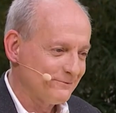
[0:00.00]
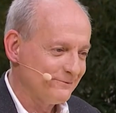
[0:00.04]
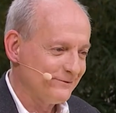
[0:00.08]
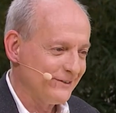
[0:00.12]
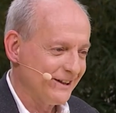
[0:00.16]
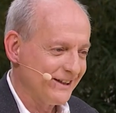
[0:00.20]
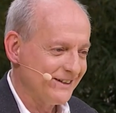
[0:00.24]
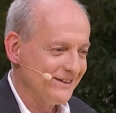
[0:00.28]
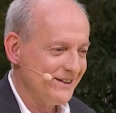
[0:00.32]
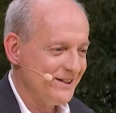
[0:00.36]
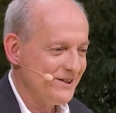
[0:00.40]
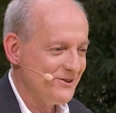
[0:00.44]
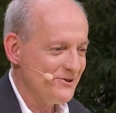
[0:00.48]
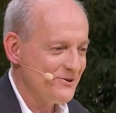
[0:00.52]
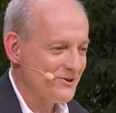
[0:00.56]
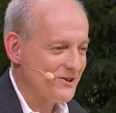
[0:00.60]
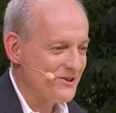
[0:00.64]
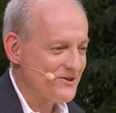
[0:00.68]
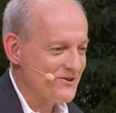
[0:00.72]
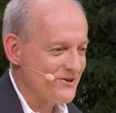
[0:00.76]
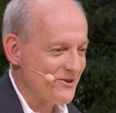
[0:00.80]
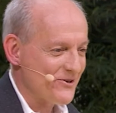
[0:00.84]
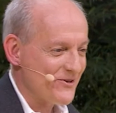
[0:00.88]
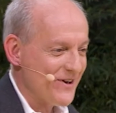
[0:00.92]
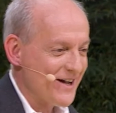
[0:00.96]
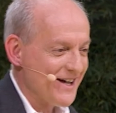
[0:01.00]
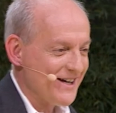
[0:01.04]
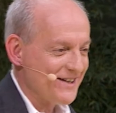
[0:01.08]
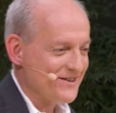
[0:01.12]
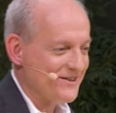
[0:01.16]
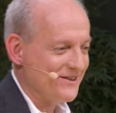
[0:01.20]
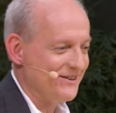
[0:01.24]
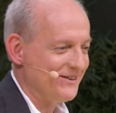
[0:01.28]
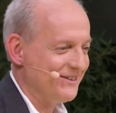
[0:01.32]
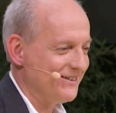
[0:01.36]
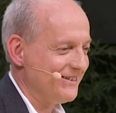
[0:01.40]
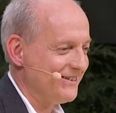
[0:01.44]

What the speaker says: Really? You can do that?